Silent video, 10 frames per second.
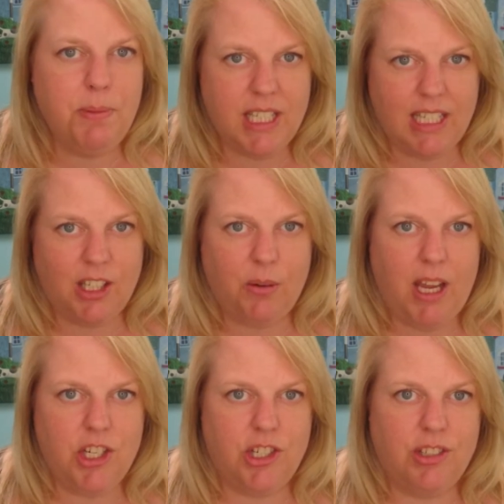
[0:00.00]
particular
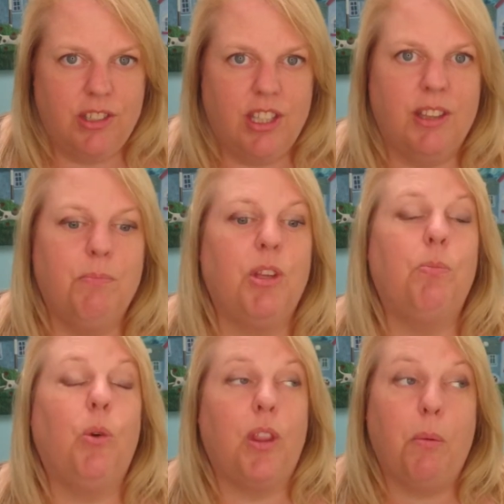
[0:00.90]
questions and the
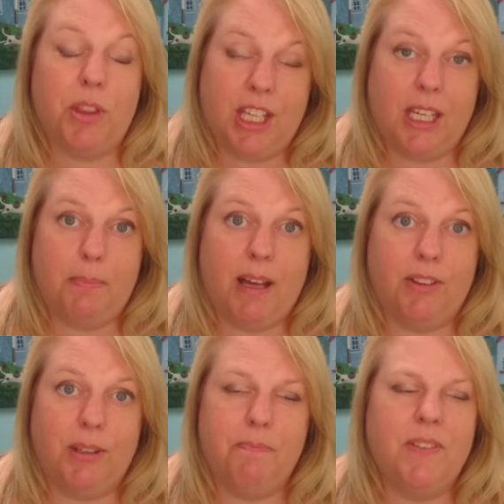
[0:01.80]
more they will think
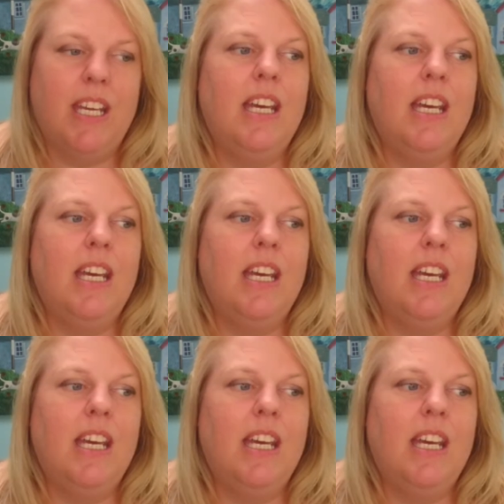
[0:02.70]
about them.